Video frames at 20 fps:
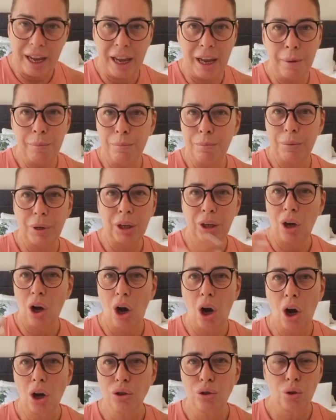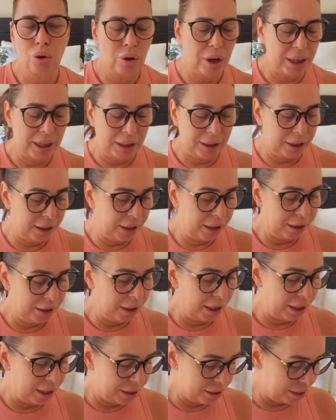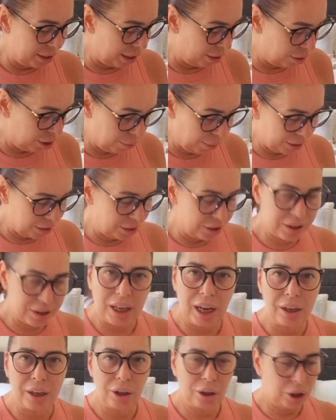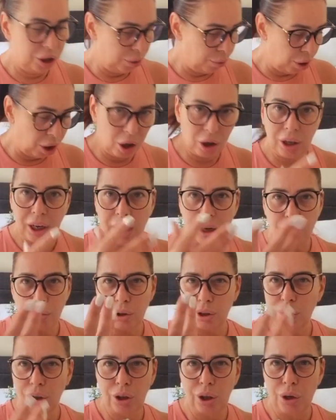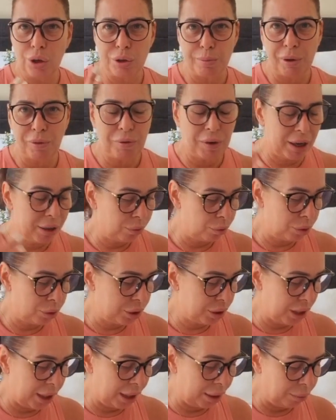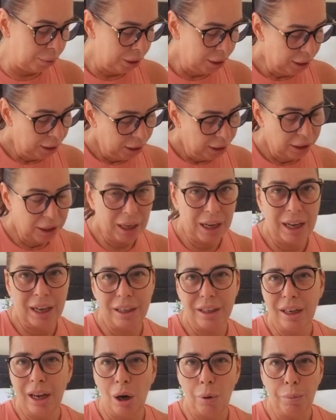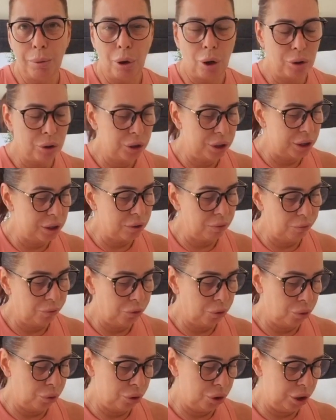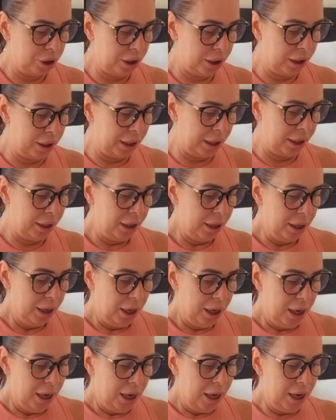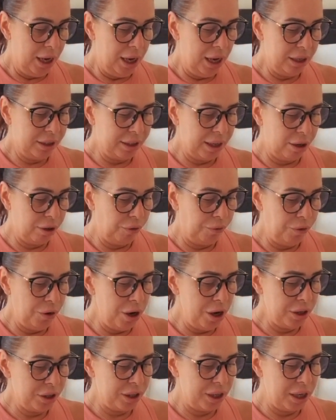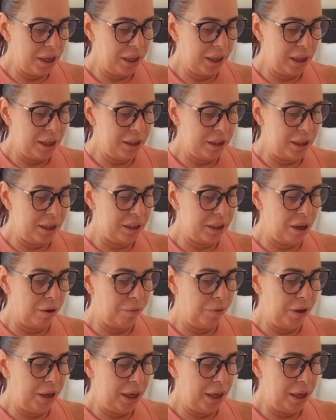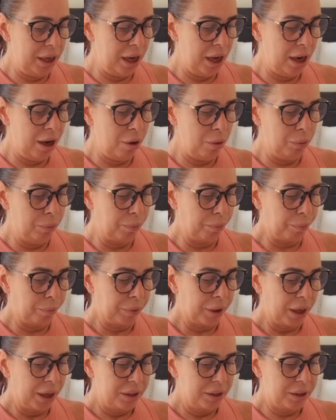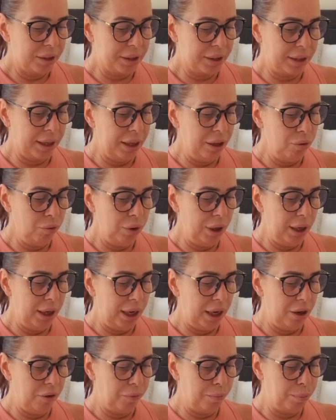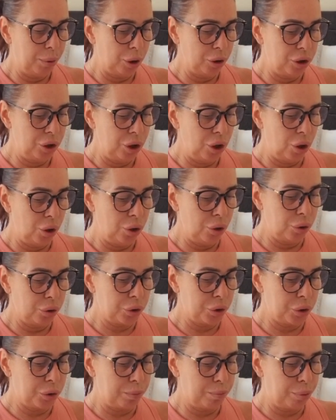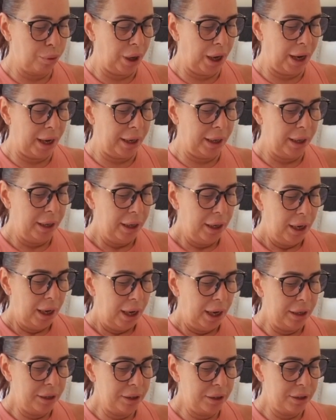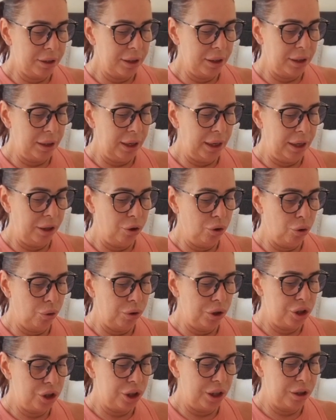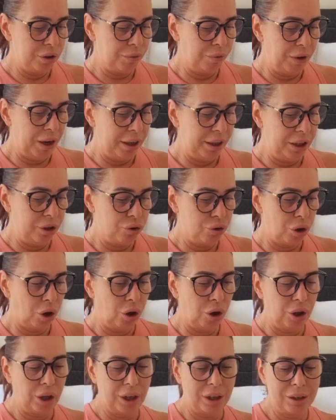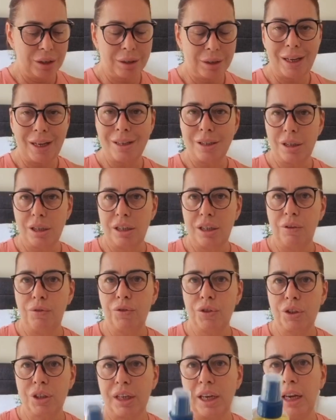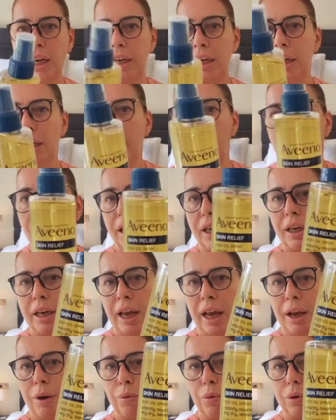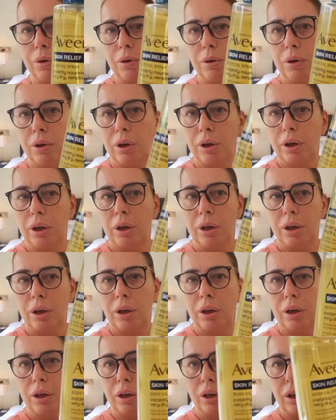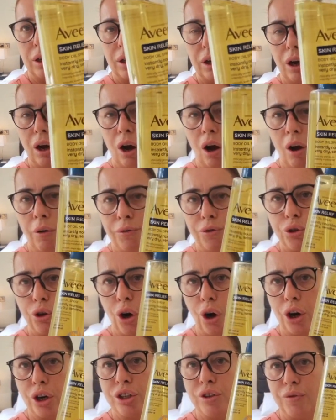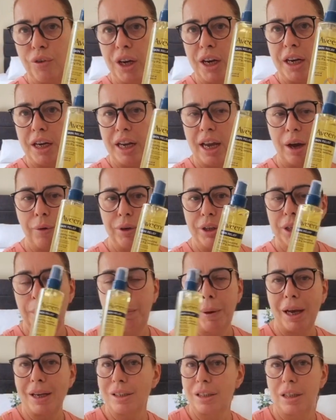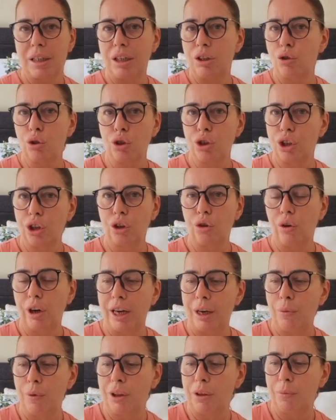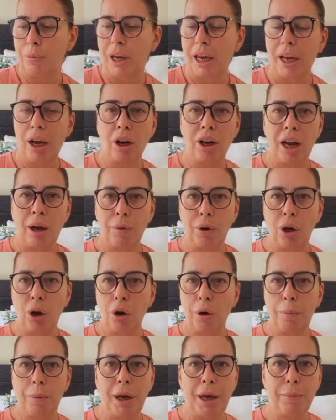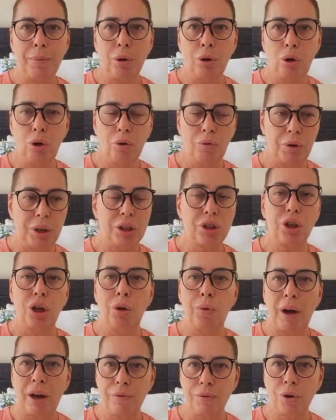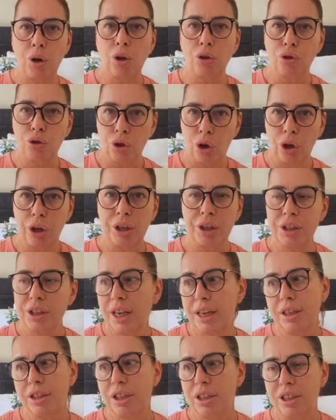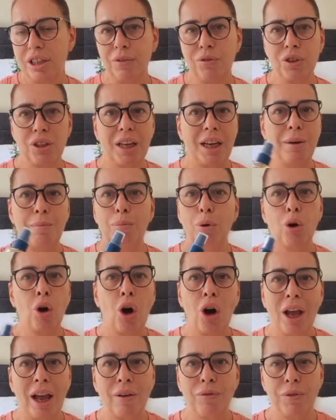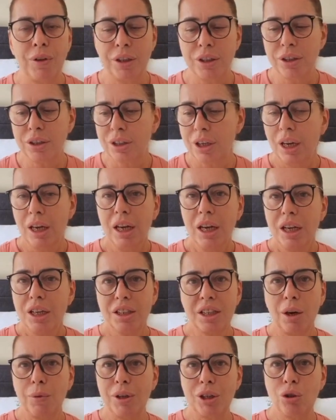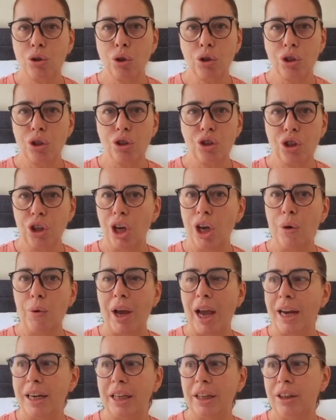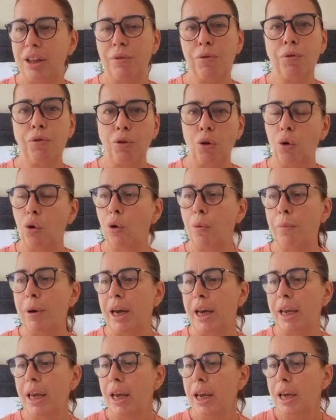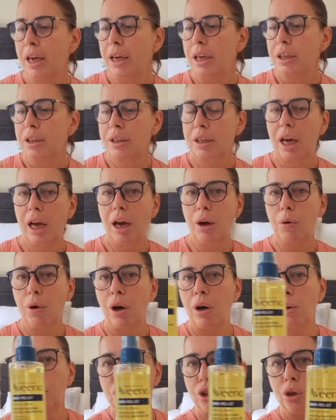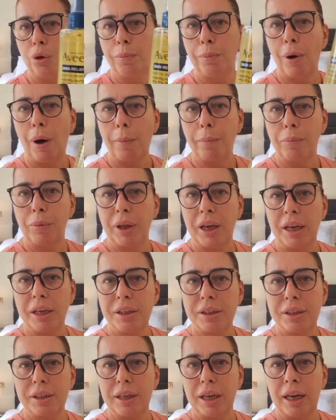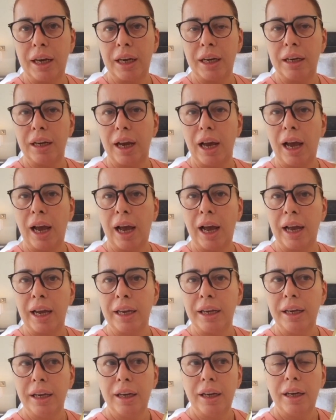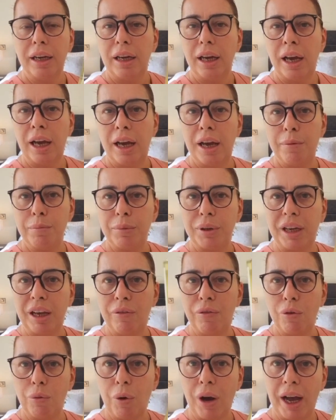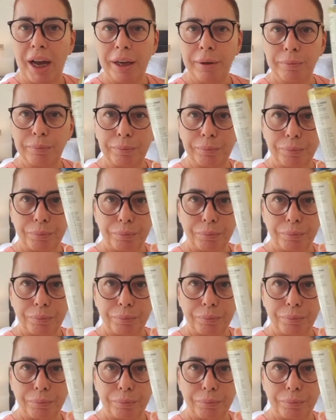a card or anything in these now. You had to scan a QR code and I use my phone. So, yeah, no prices, unfortunately. So the first thing is this Avenio Skin Relief Body Oil Spray. Instantly nourishes very dry and sensitive skin. Now, I've tried Avenio in the past and it doesn't agree with me. I know a lot of people love it who have got dry and sensitive skin, but I haven't. So it doesn't do anything for me. So I shall pop this in a giveaway